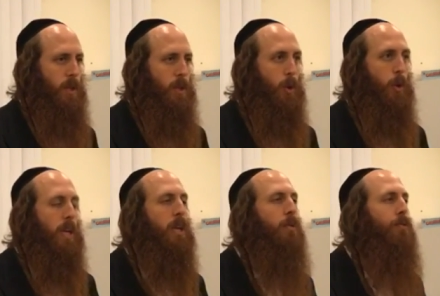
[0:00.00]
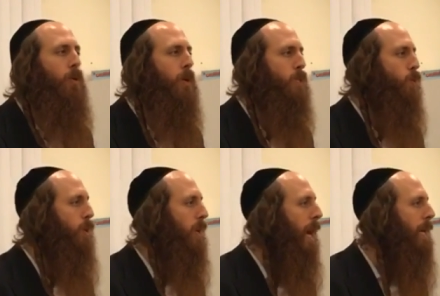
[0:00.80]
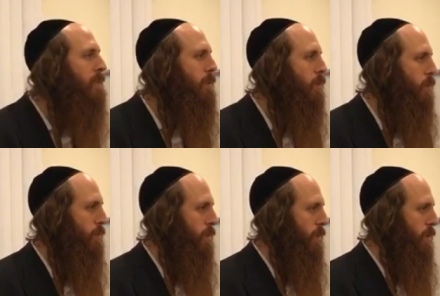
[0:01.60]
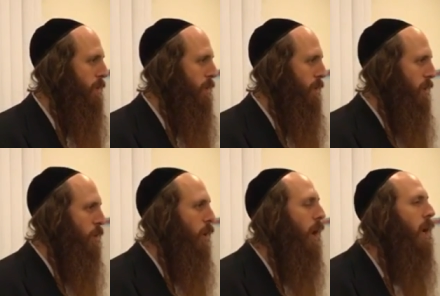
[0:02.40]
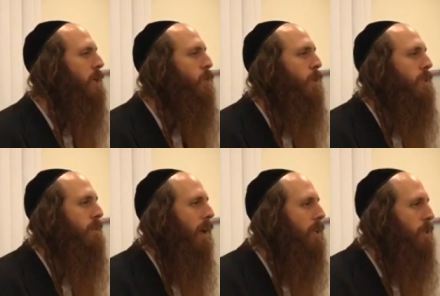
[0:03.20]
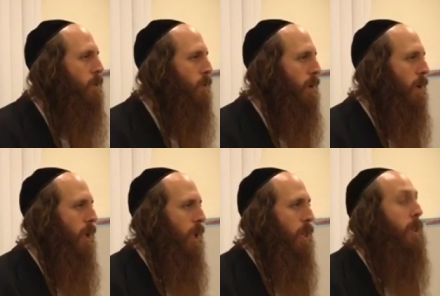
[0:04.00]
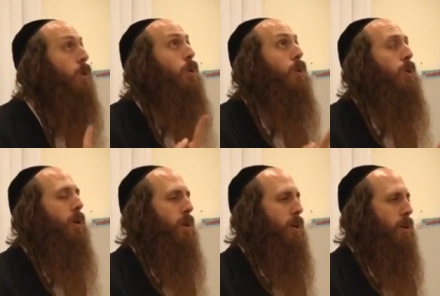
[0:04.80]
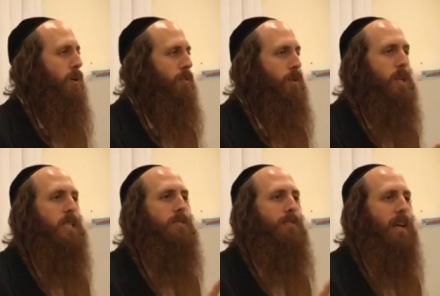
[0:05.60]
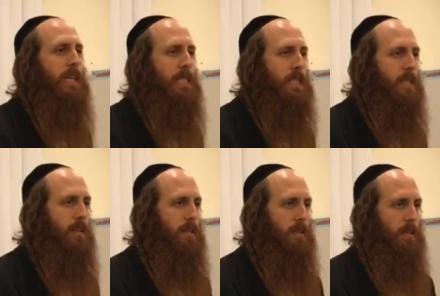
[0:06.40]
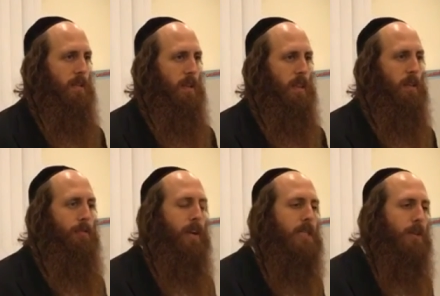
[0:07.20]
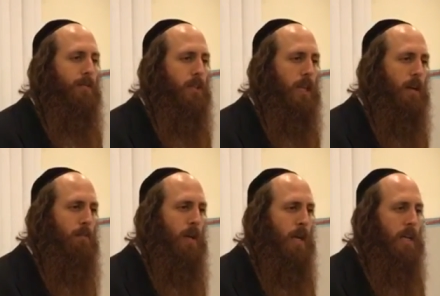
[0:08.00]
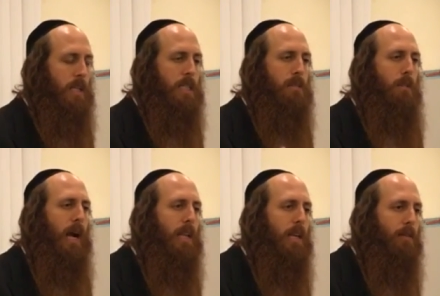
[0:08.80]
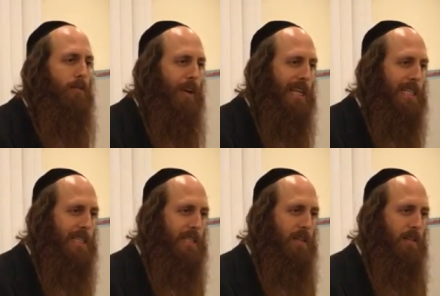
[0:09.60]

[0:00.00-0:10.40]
Your inner voice will guide you. Your heart will tell you, look for His face. The face of Hashem, His smiling face.